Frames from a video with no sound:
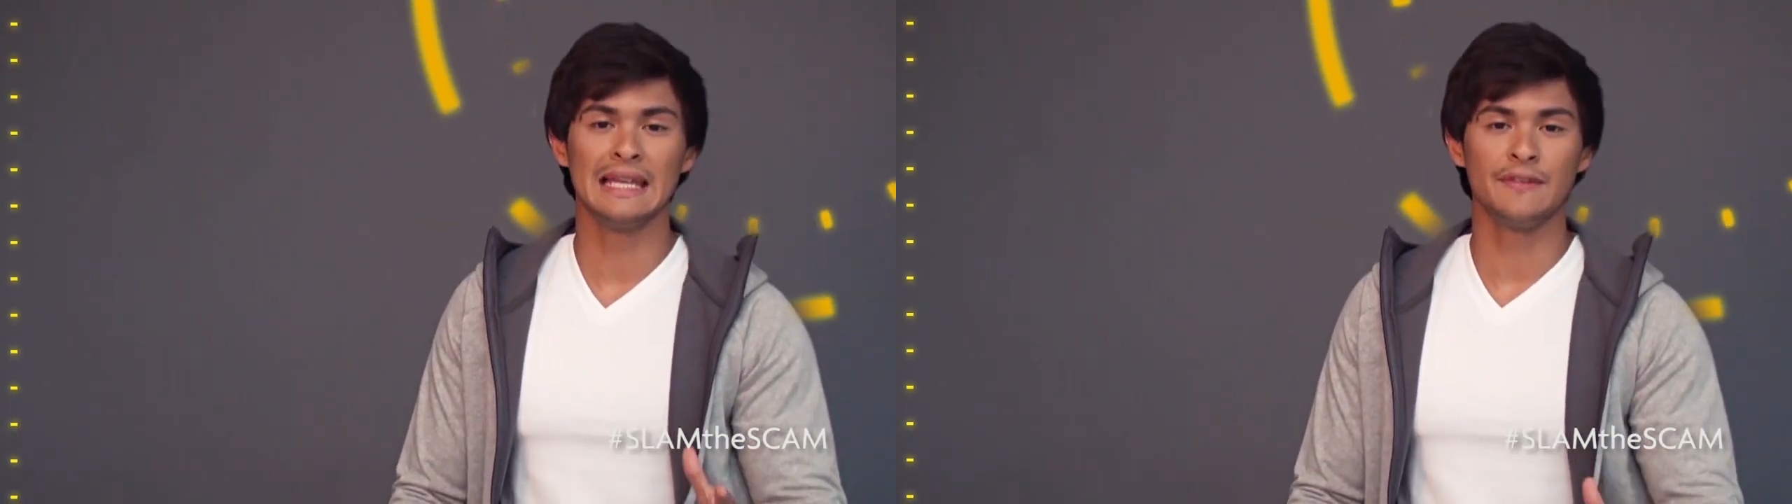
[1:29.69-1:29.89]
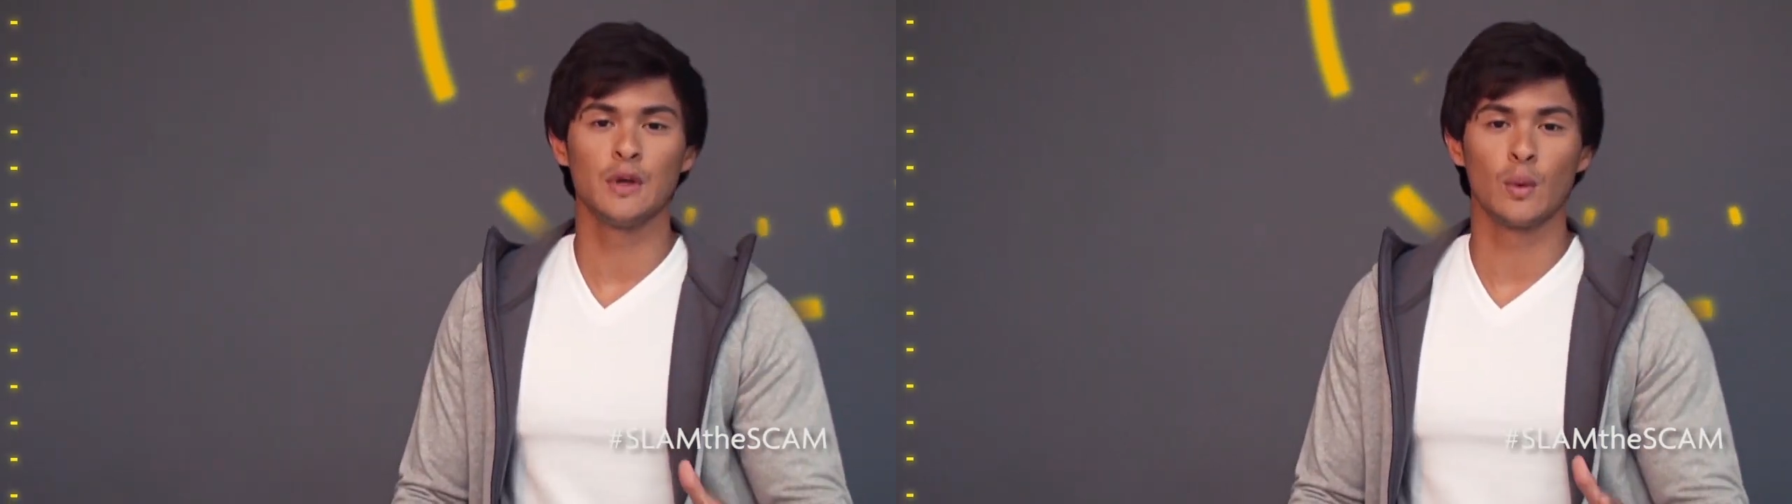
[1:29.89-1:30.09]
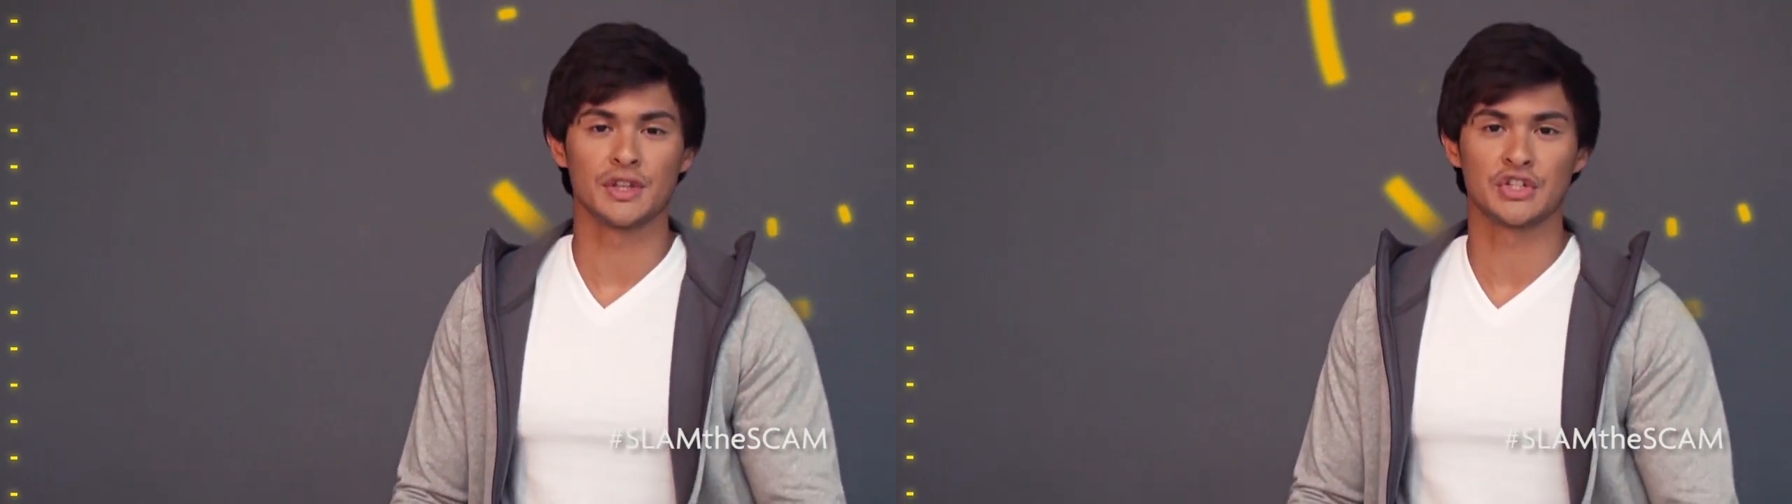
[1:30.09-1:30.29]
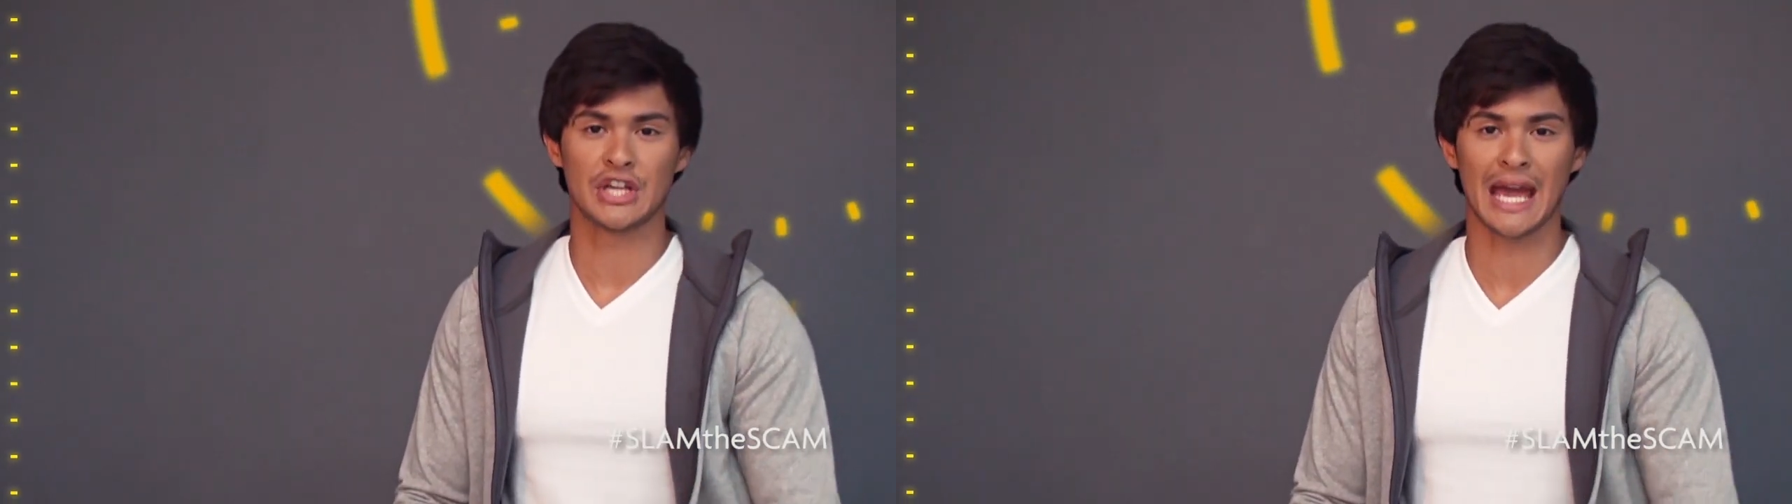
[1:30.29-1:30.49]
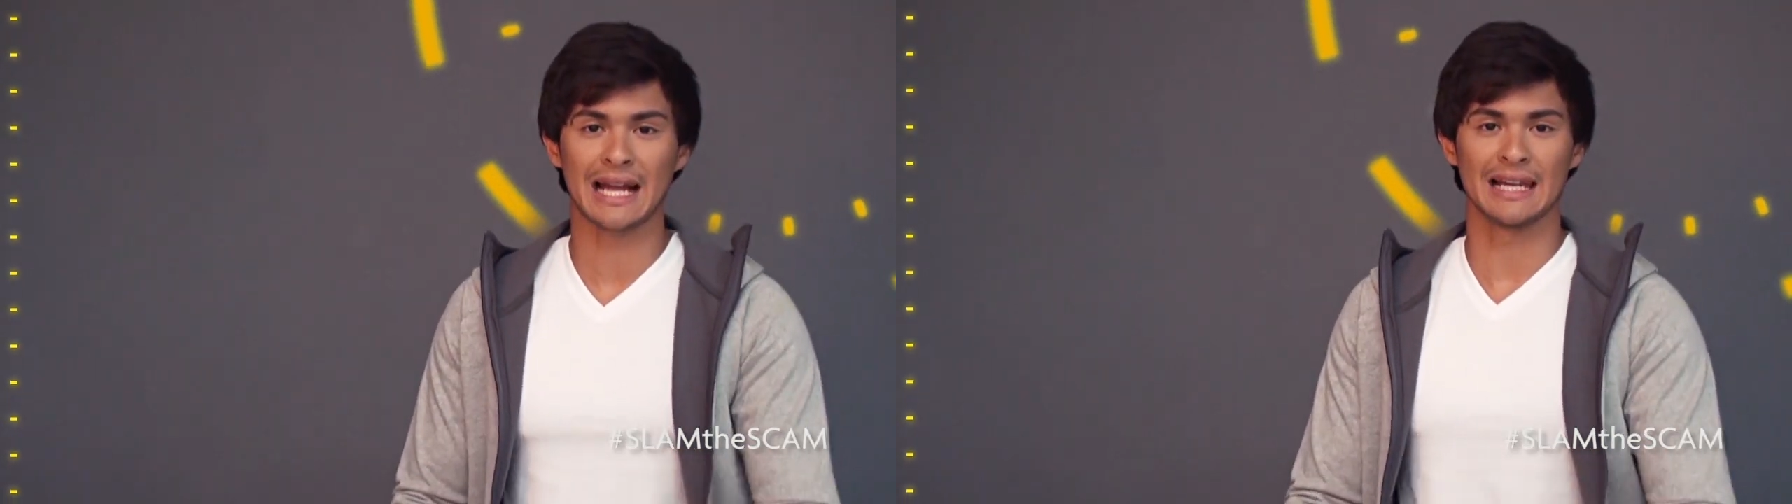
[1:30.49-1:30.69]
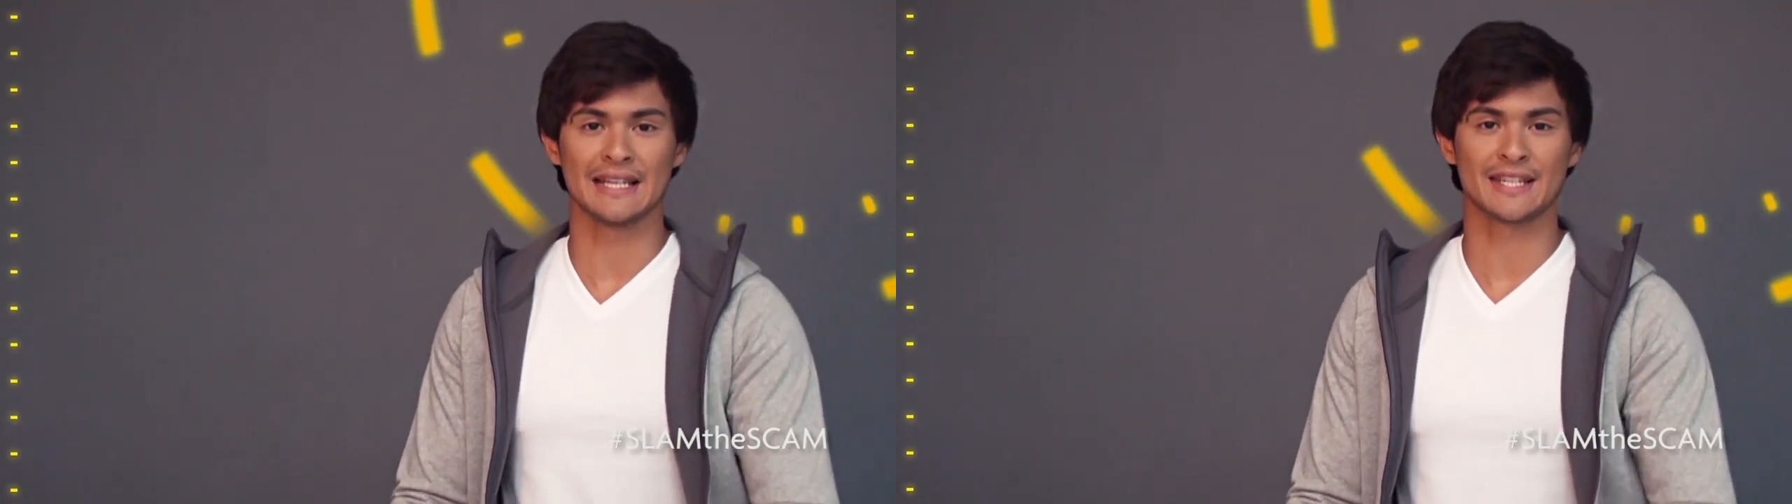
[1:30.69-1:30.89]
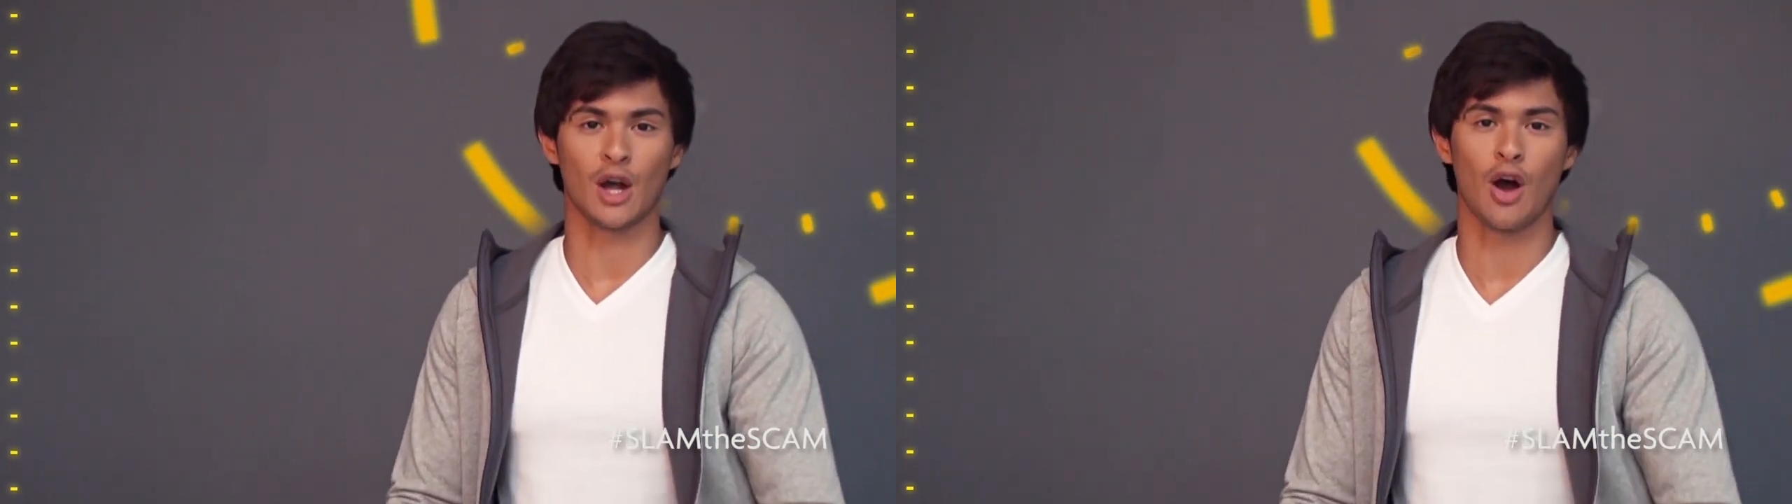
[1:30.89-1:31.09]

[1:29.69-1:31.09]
leave you with a checklist